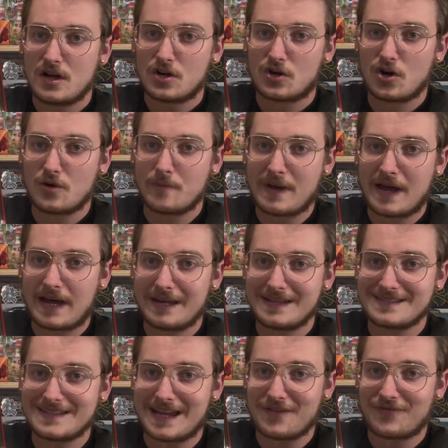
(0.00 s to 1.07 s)
Crobat
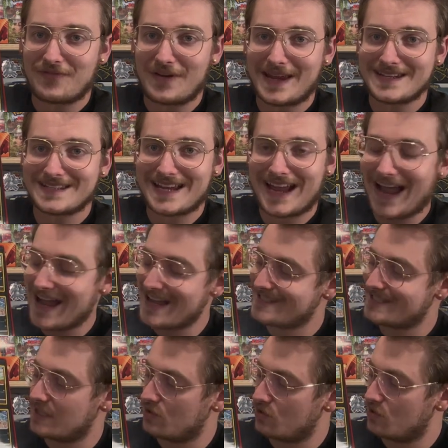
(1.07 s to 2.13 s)
is a
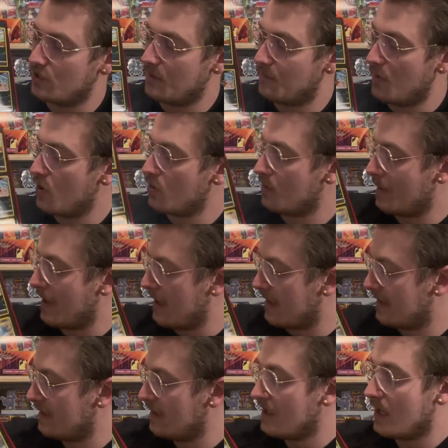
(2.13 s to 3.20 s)
fantastic-looking
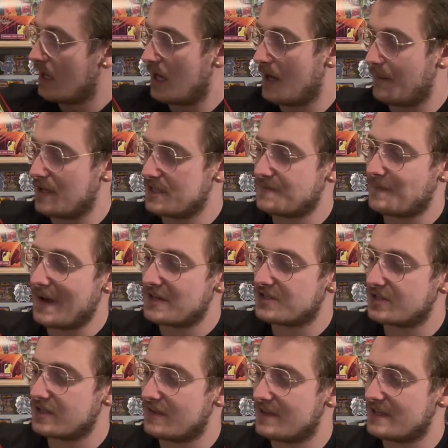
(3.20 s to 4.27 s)
Pokemon, um,
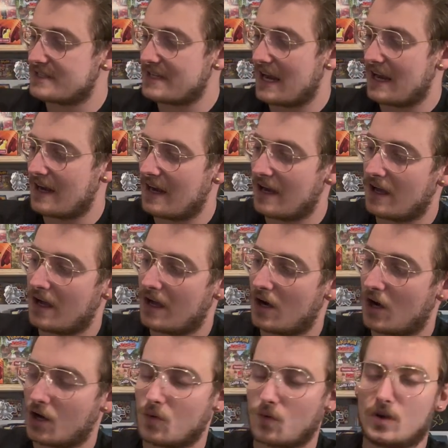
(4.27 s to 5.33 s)
especially this uh,
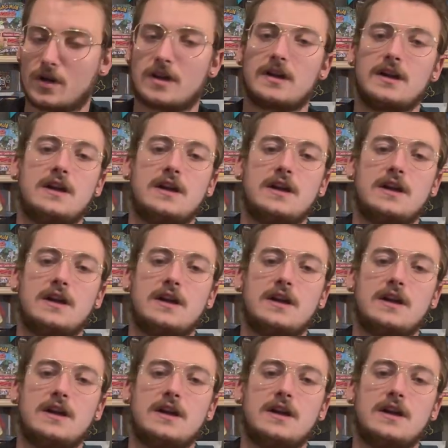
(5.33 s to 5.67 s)
artwork.